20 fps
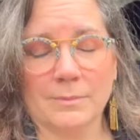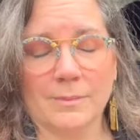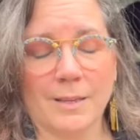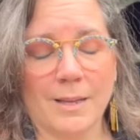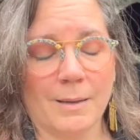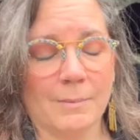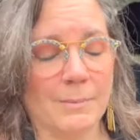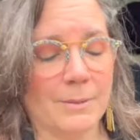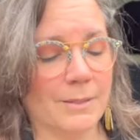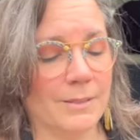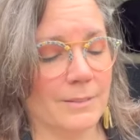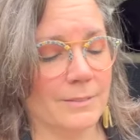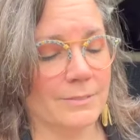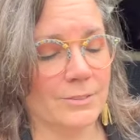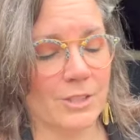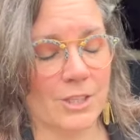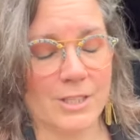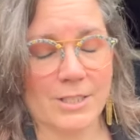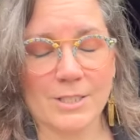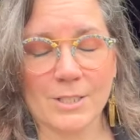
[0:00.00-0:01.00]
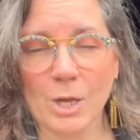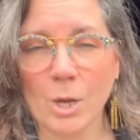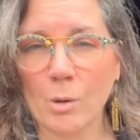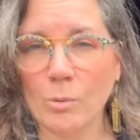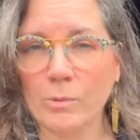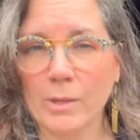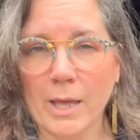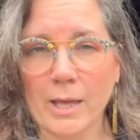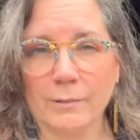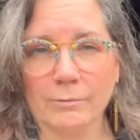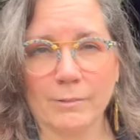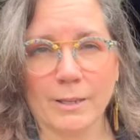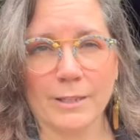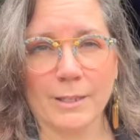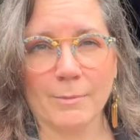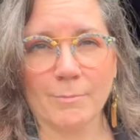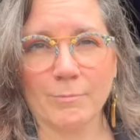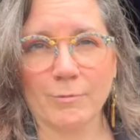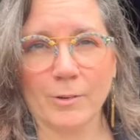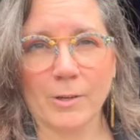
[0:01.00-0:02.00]
I'm gonna just own that right
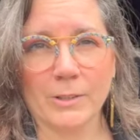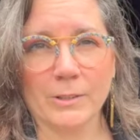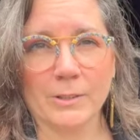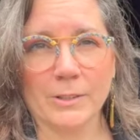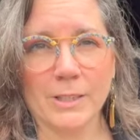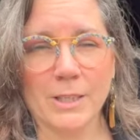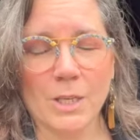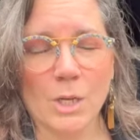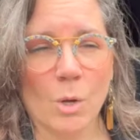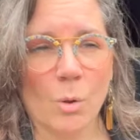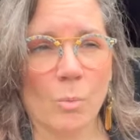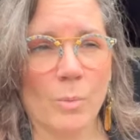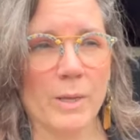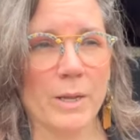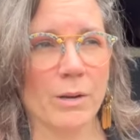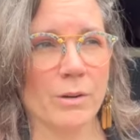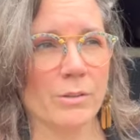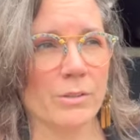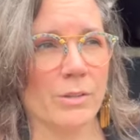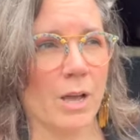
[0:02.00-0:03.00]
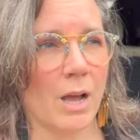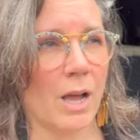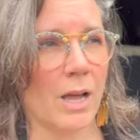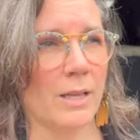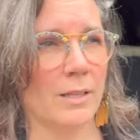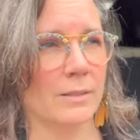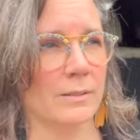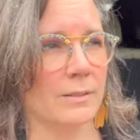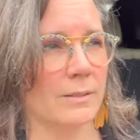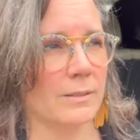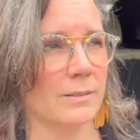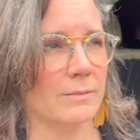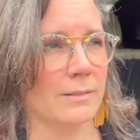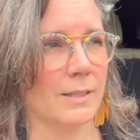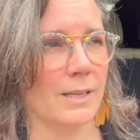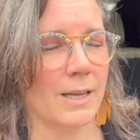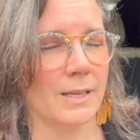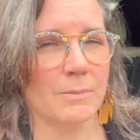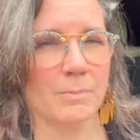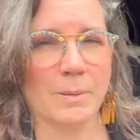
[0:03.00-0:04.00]
up front. We are not the
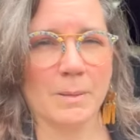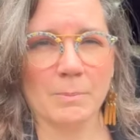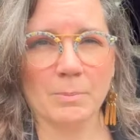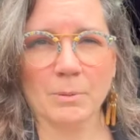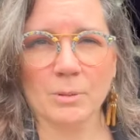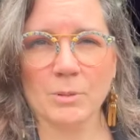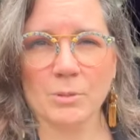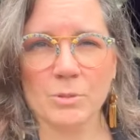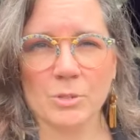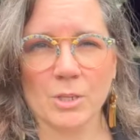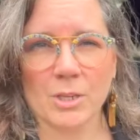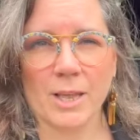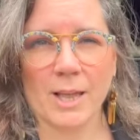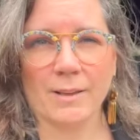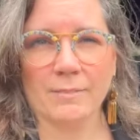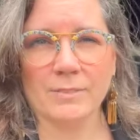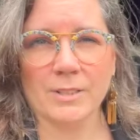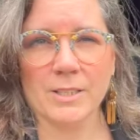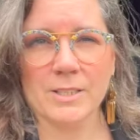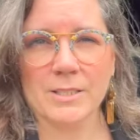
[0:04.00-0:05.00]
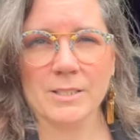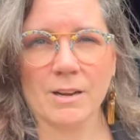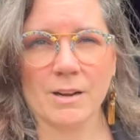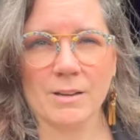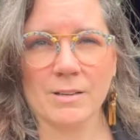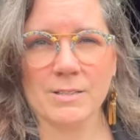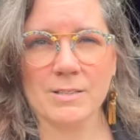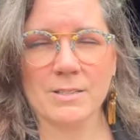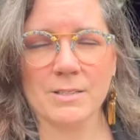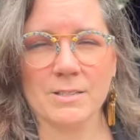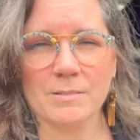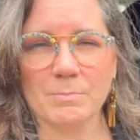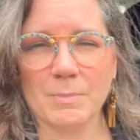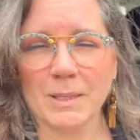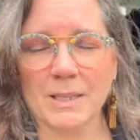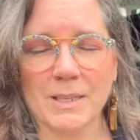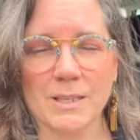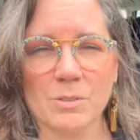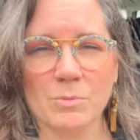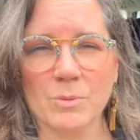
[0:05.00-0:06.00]
kind of people who should have nice cars
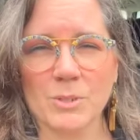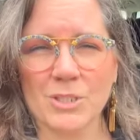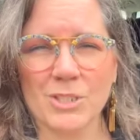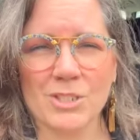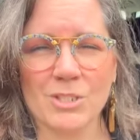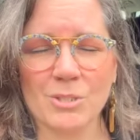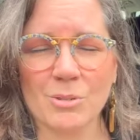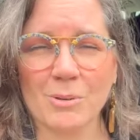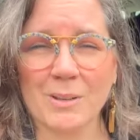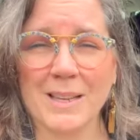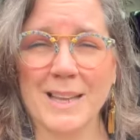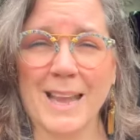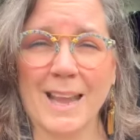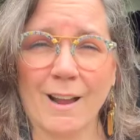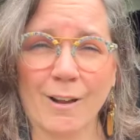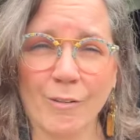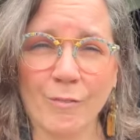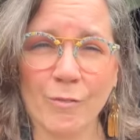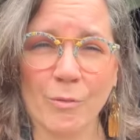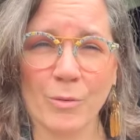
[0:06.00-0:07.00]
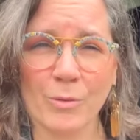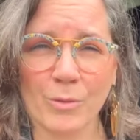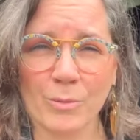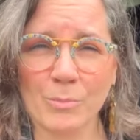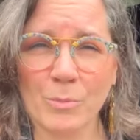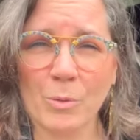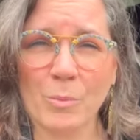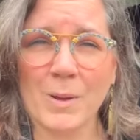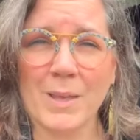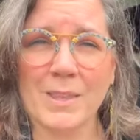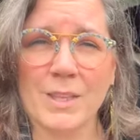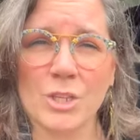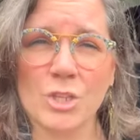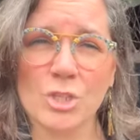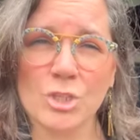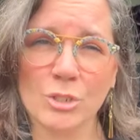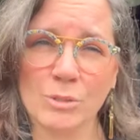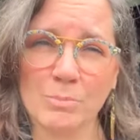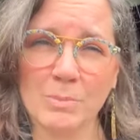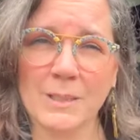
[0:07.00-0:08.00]
because we just don't care for them the way they
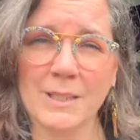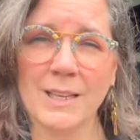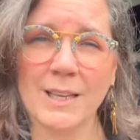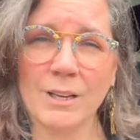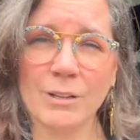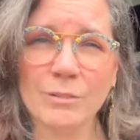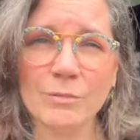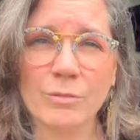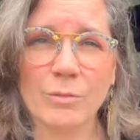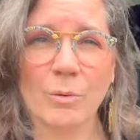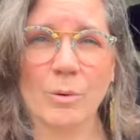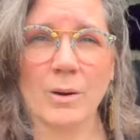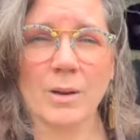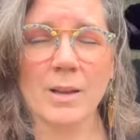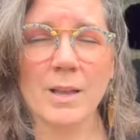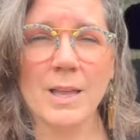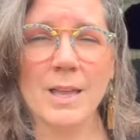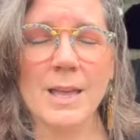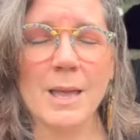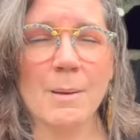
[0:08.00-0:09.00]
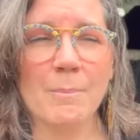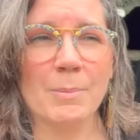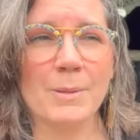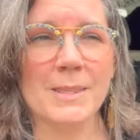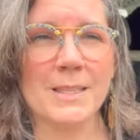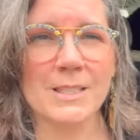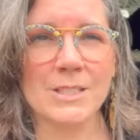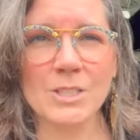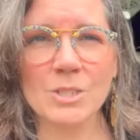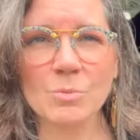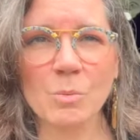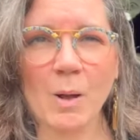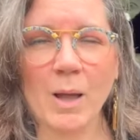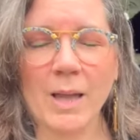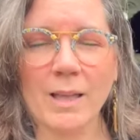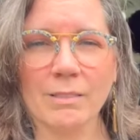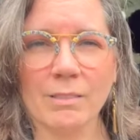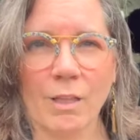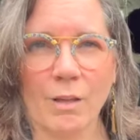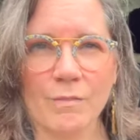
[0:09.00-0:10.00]
should be cared for. But this is why
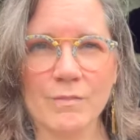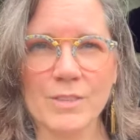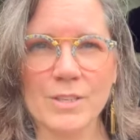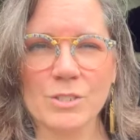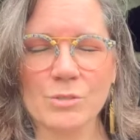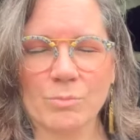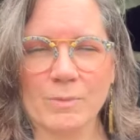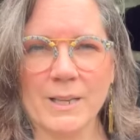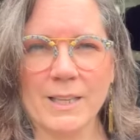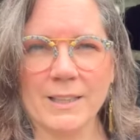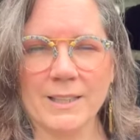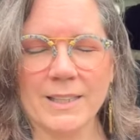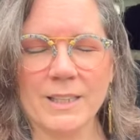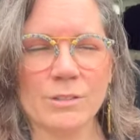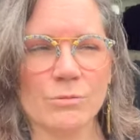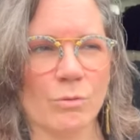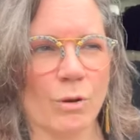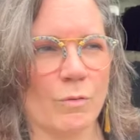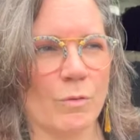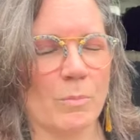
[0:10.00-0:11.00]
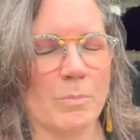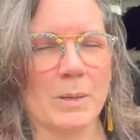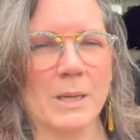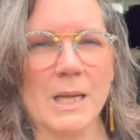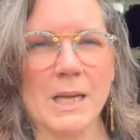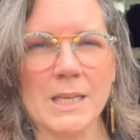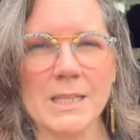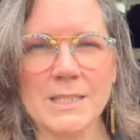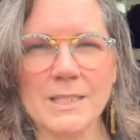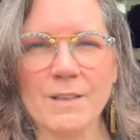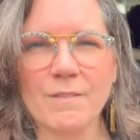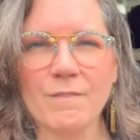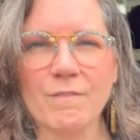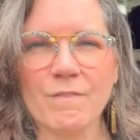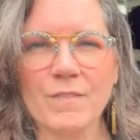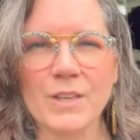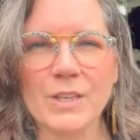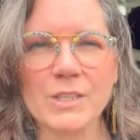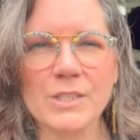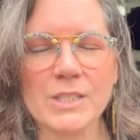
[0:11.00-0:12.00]
I love this Land Rover, because it
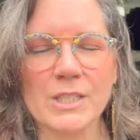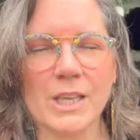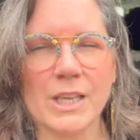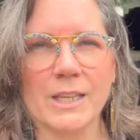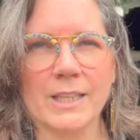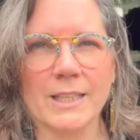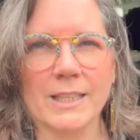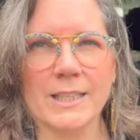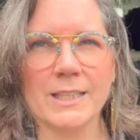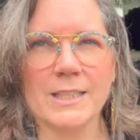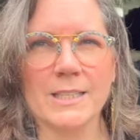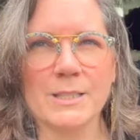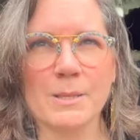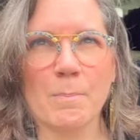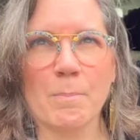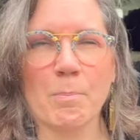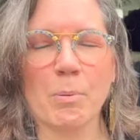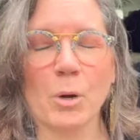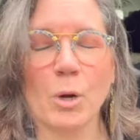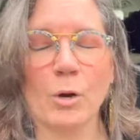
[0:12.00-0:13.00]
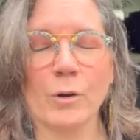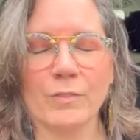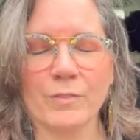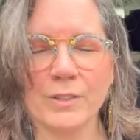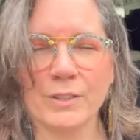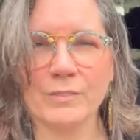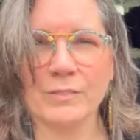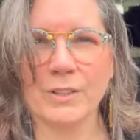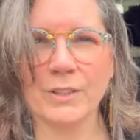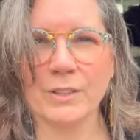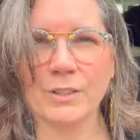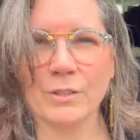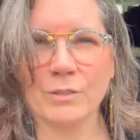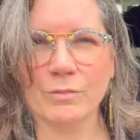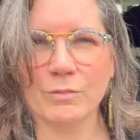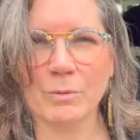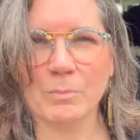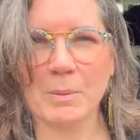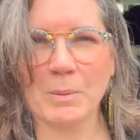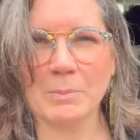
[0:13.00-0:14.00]
feels like it is the perfect vehicle
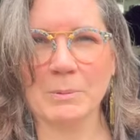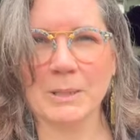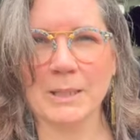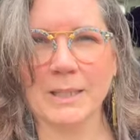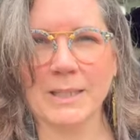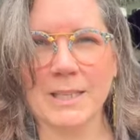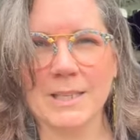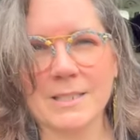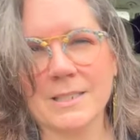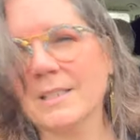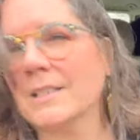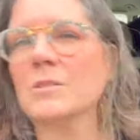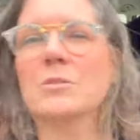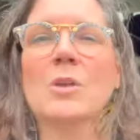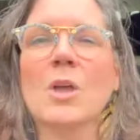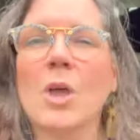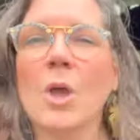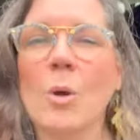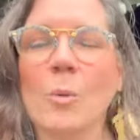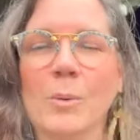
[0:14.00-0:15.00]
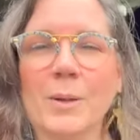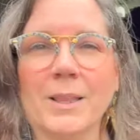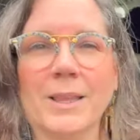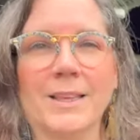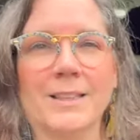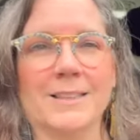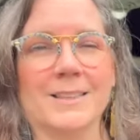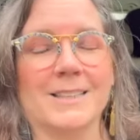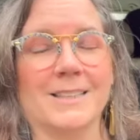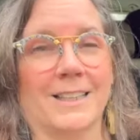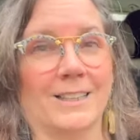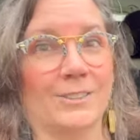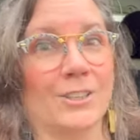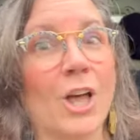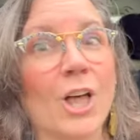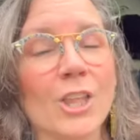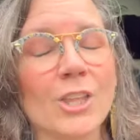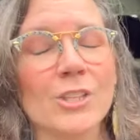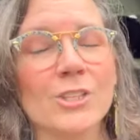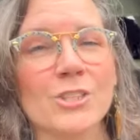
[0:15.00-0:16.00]
for people like us, because we like the
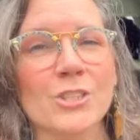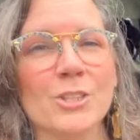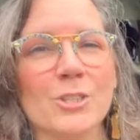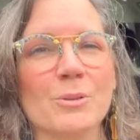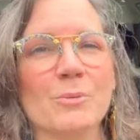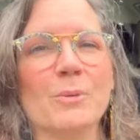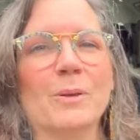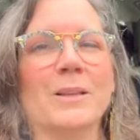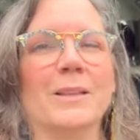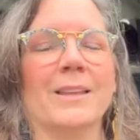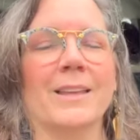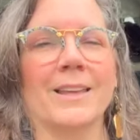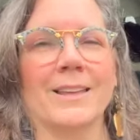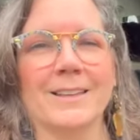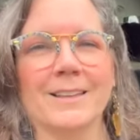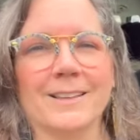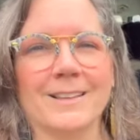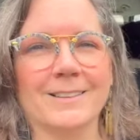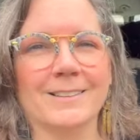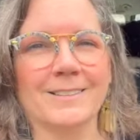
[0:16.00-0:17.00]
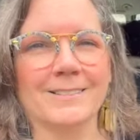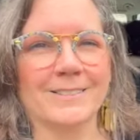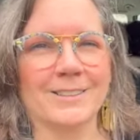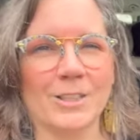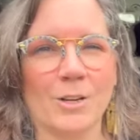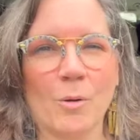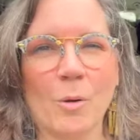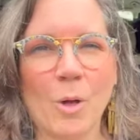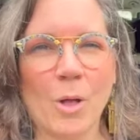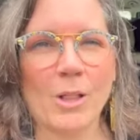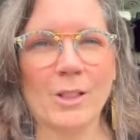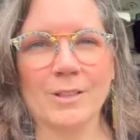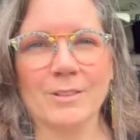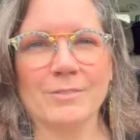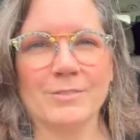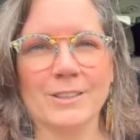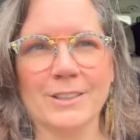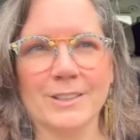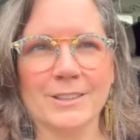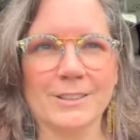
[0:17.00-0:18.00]
technology, we like, you know, all of
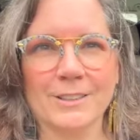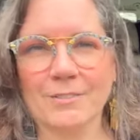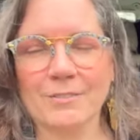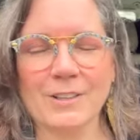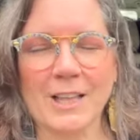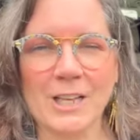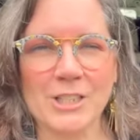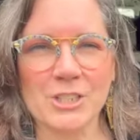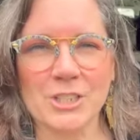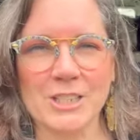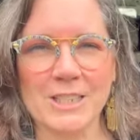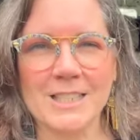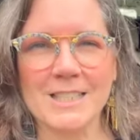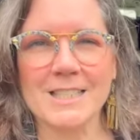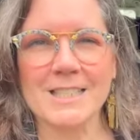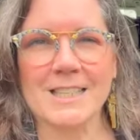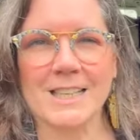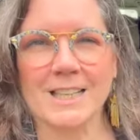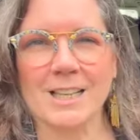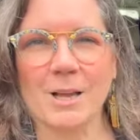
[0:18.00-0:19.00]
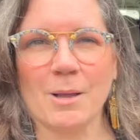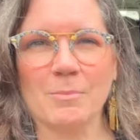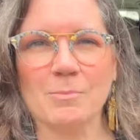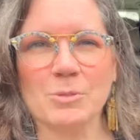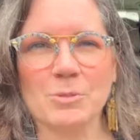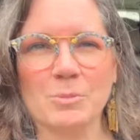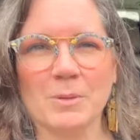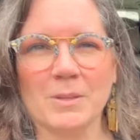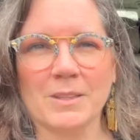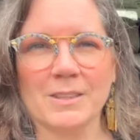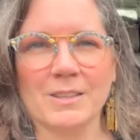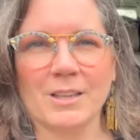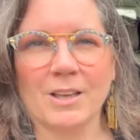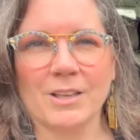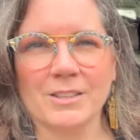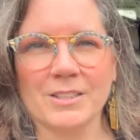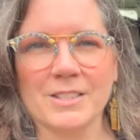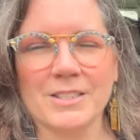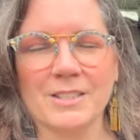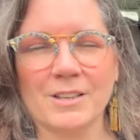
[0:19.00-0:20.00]
the flashiness that comes with all
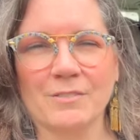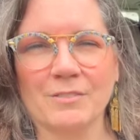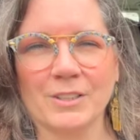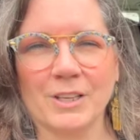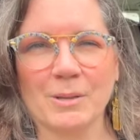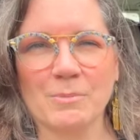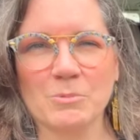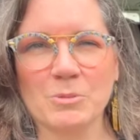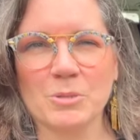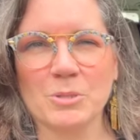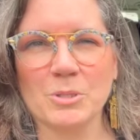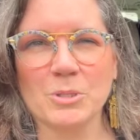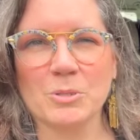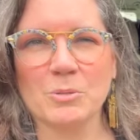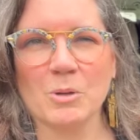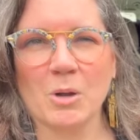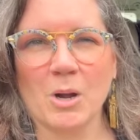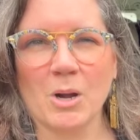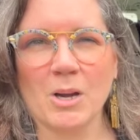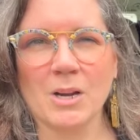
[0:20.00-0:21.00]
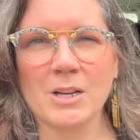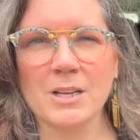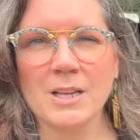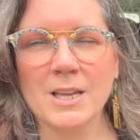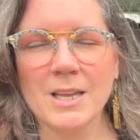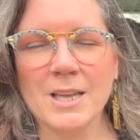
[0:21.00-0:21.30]
the stuff that comes with a new car.